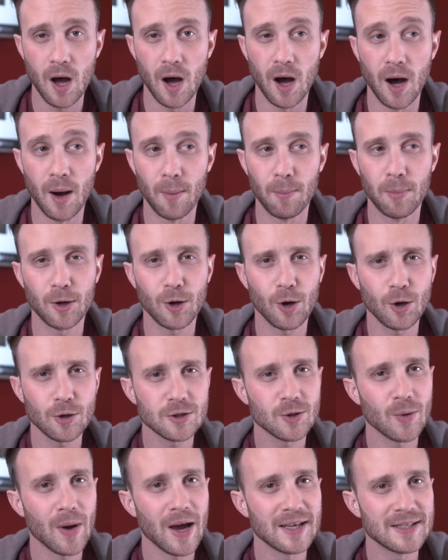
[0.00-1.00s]
but
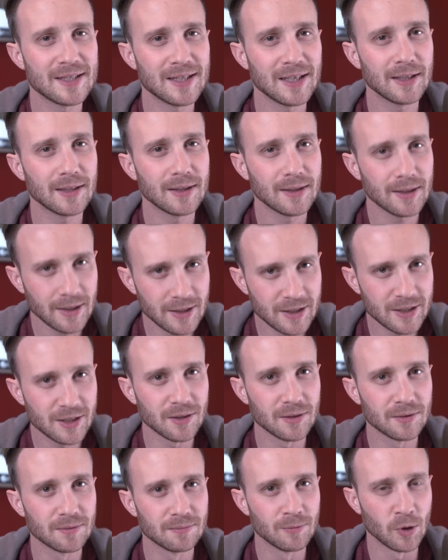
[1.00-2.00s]
also has the
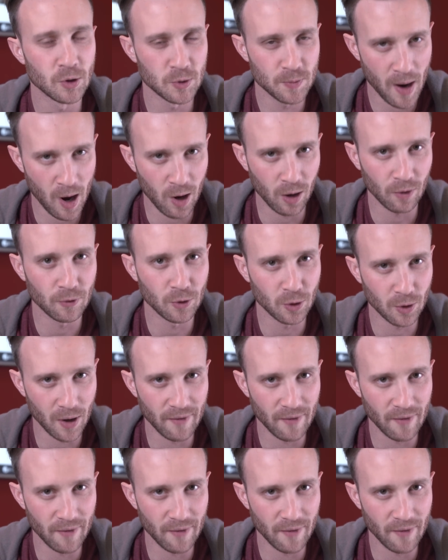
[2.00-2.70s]
least most powerful